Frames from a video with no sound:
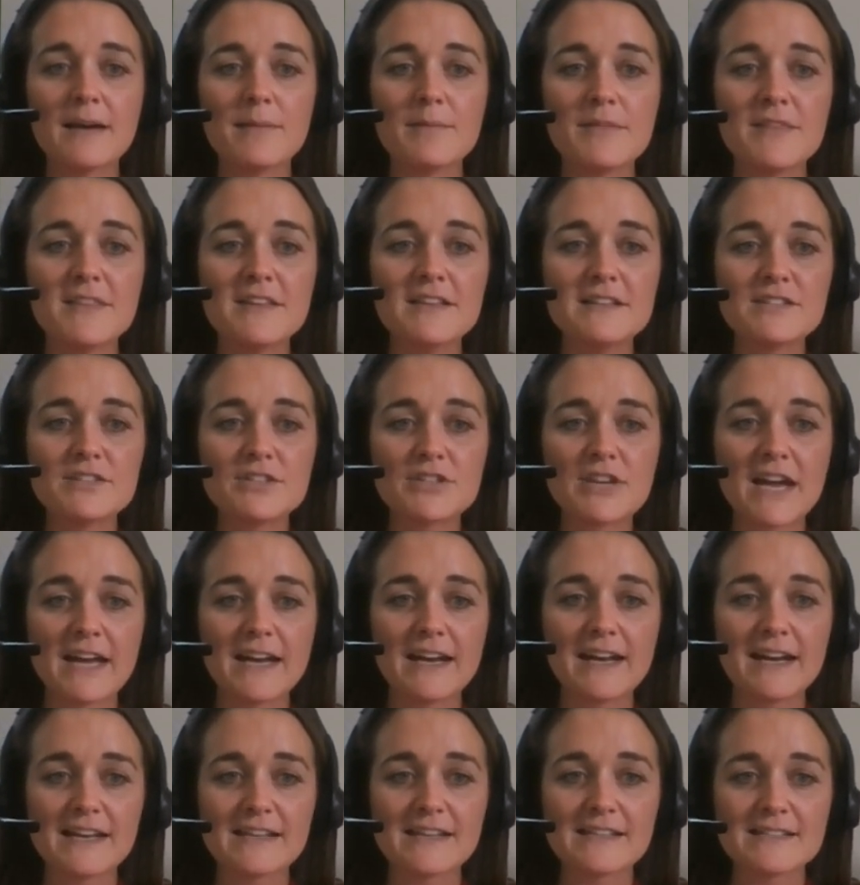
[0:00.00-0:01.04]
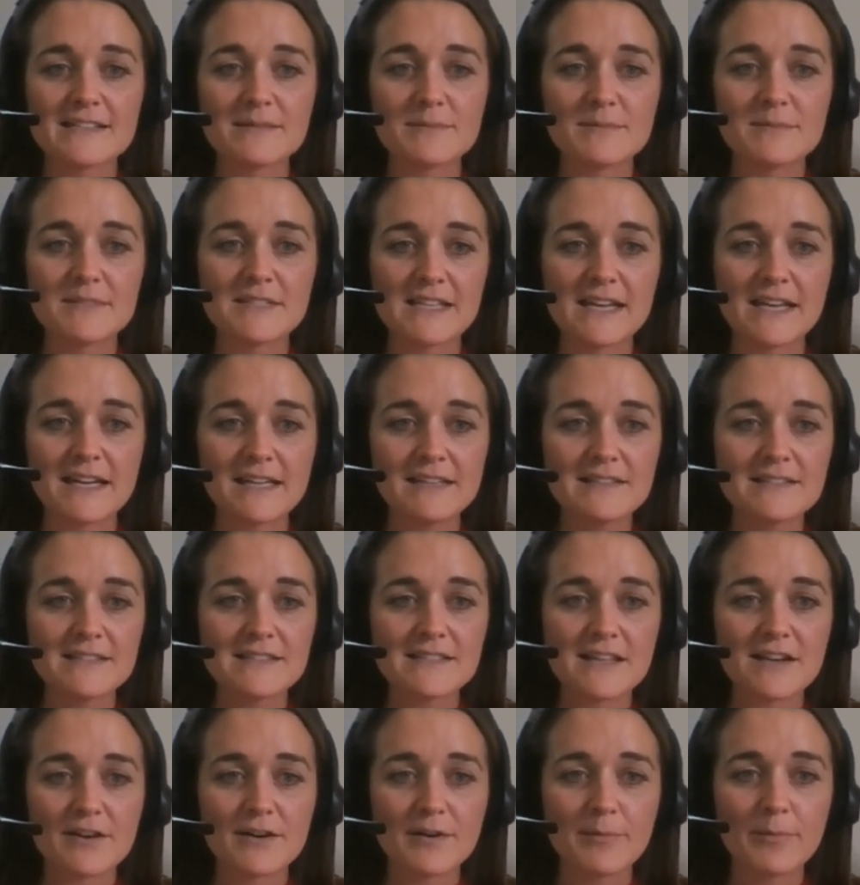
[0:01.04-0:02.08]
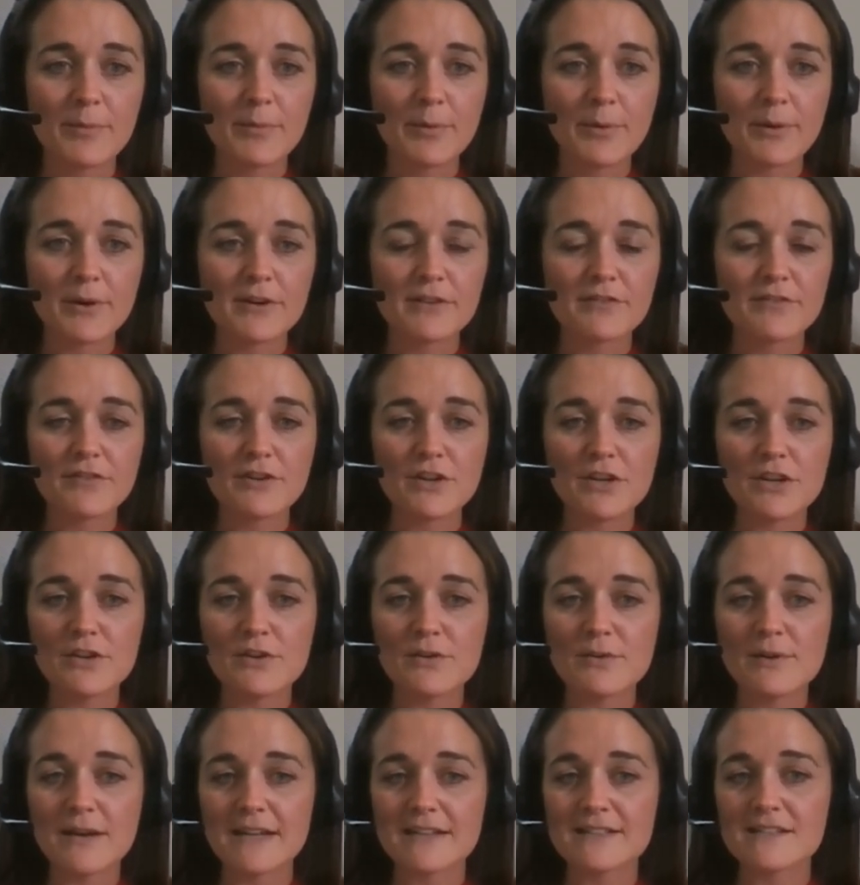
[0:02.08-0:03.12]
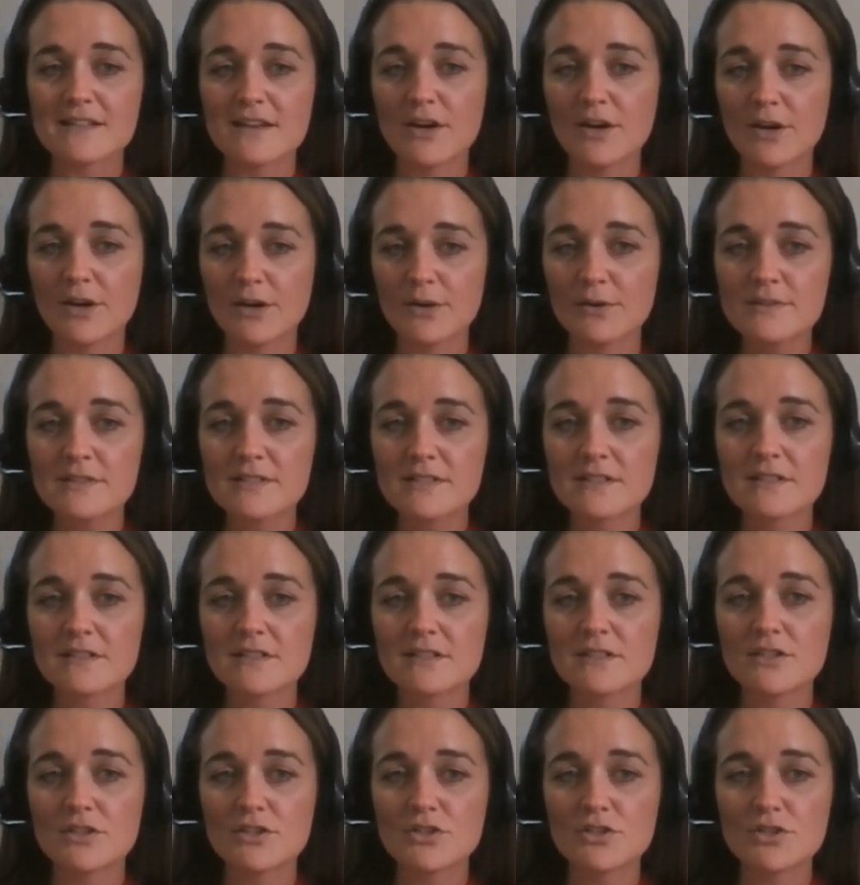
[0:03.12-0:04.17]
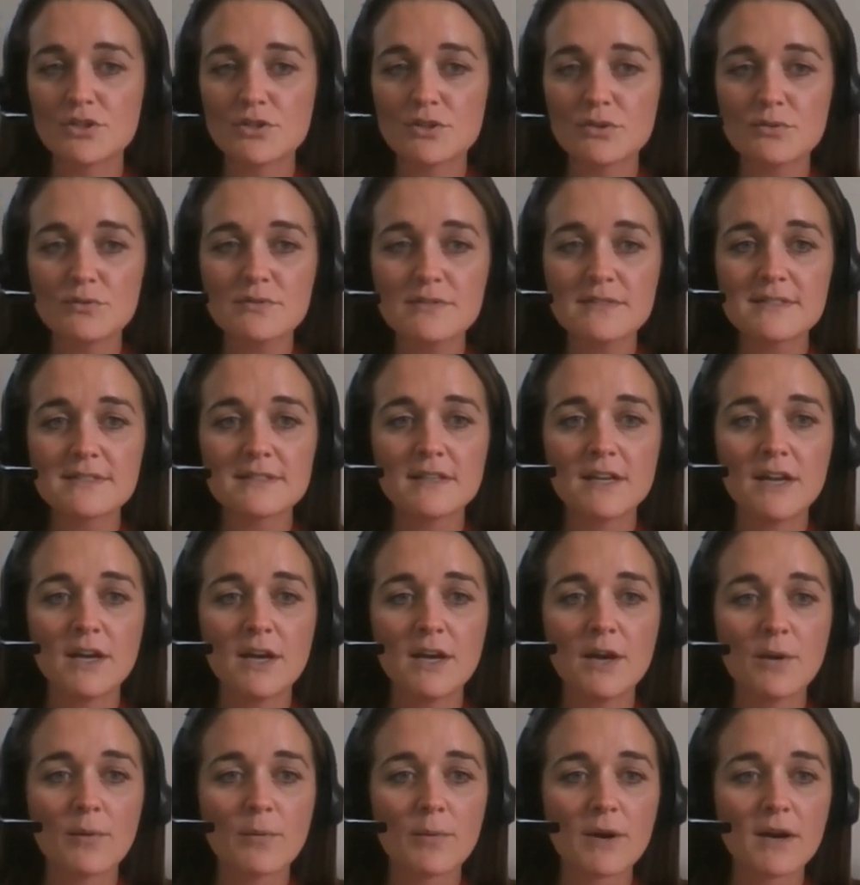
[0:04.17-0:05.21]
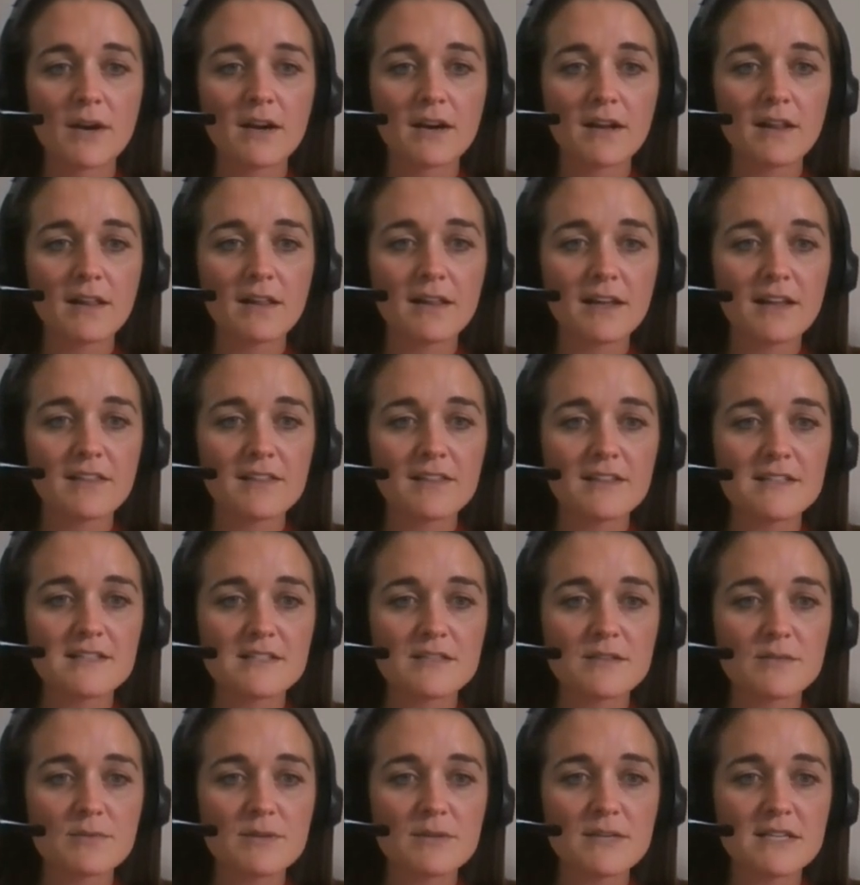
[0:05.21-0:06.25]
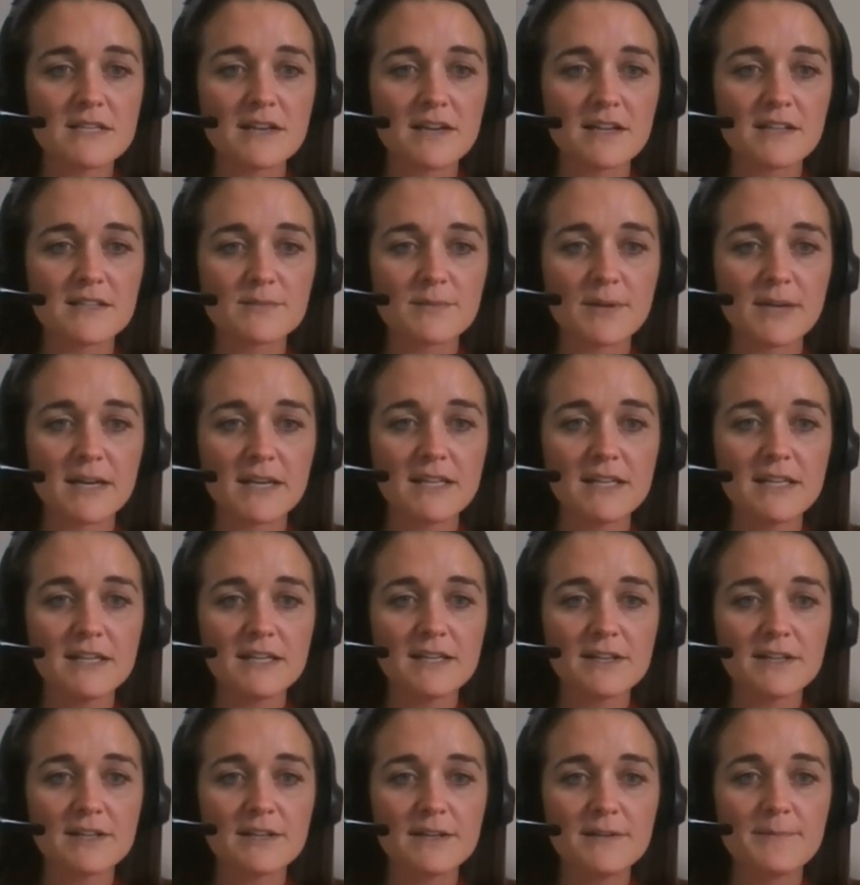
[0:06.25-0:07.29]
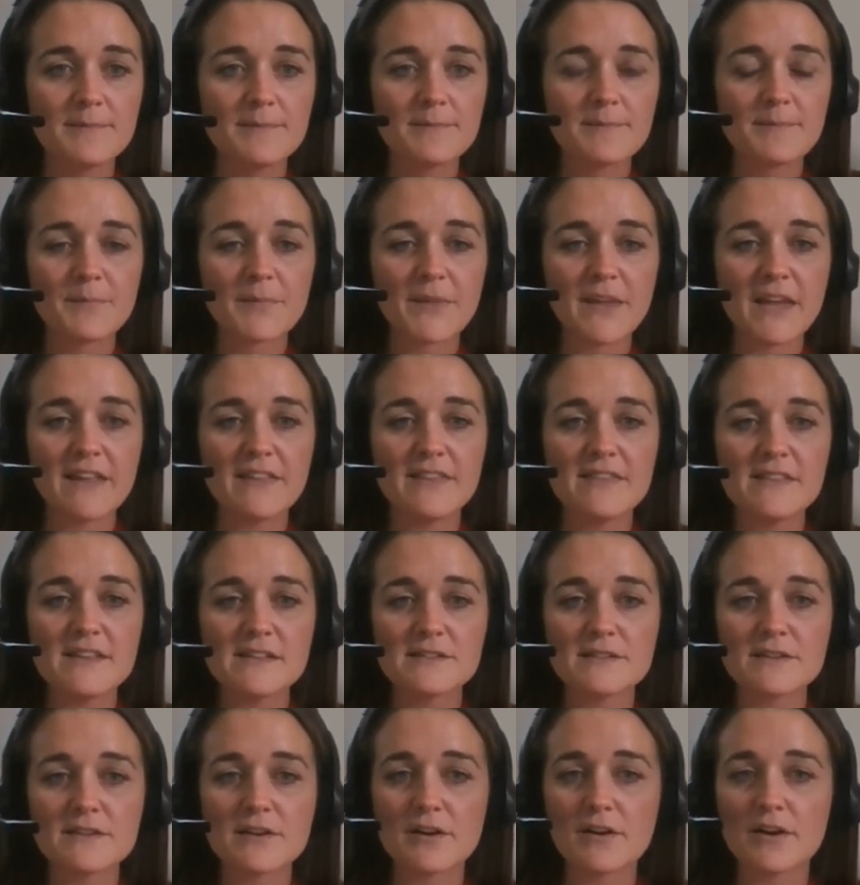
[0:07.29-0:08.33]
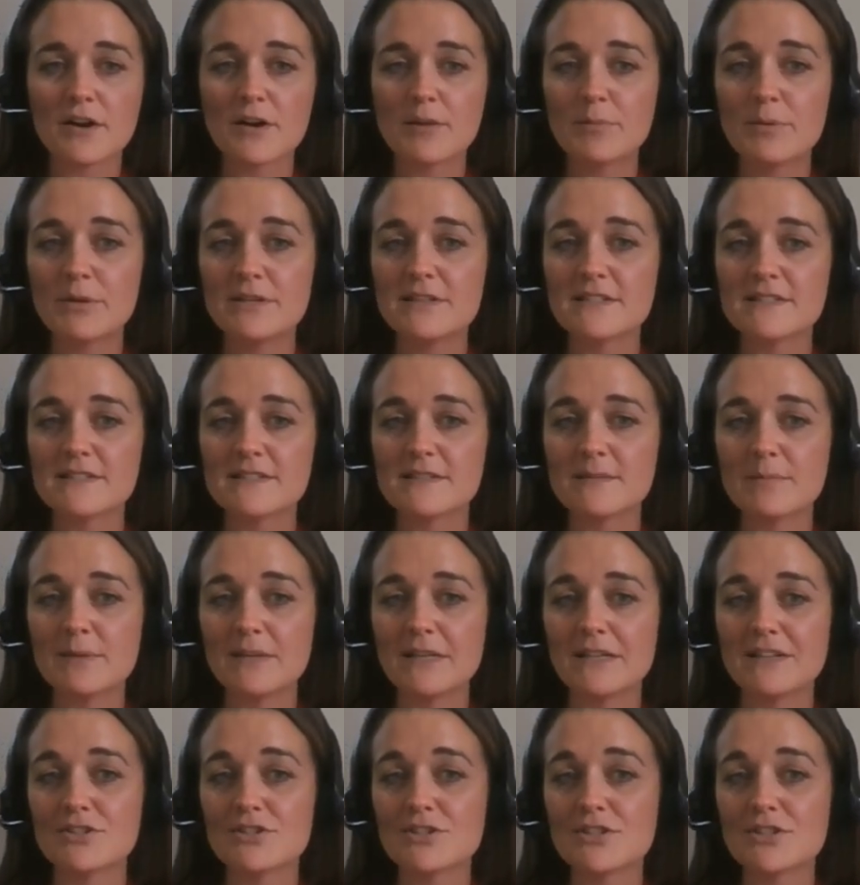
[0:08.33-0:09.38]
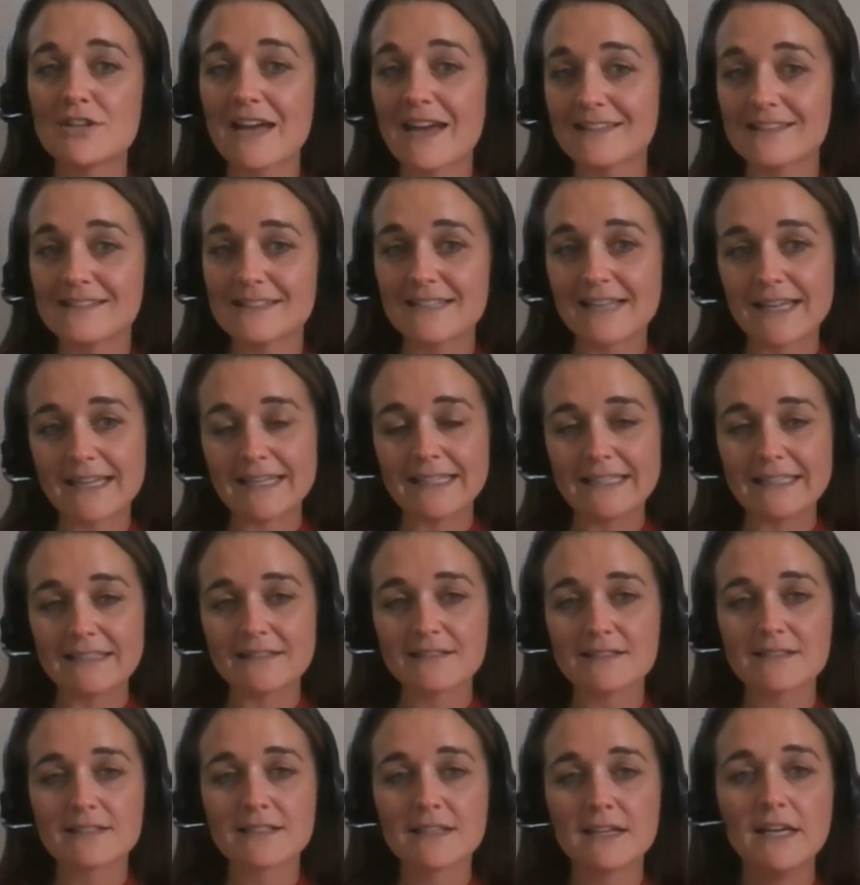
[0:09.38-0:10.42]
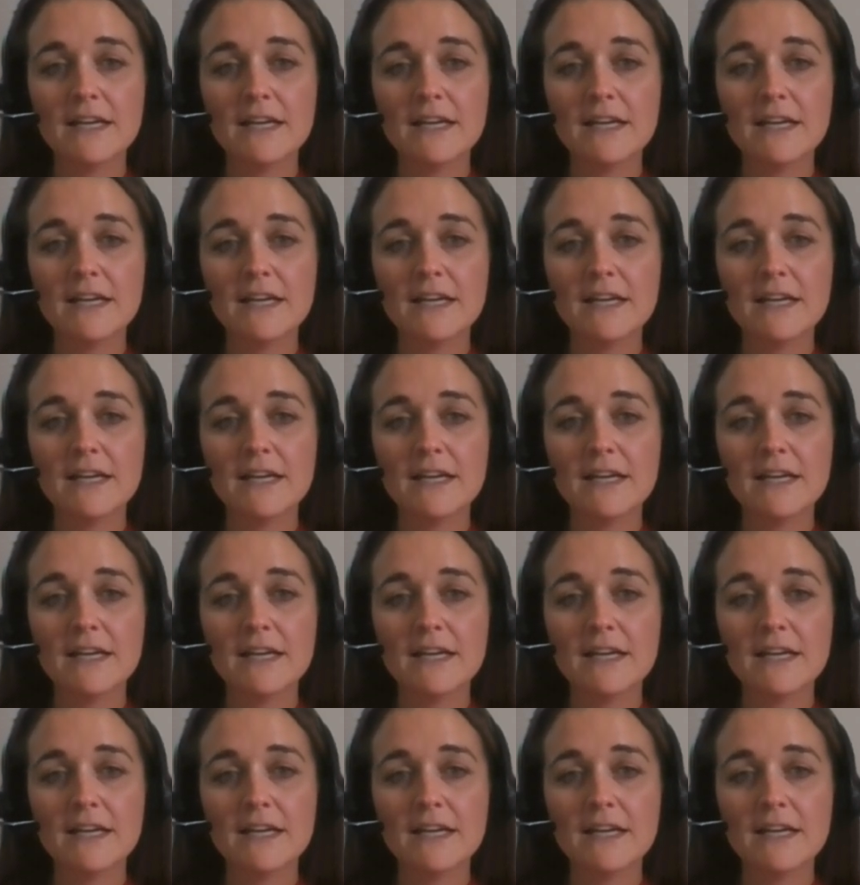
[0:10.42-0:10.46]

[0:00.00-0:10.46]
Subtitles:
This chat has some settings that are important for you as the host to choose. We're going to click these three dots right here, and these are our participant chat settings.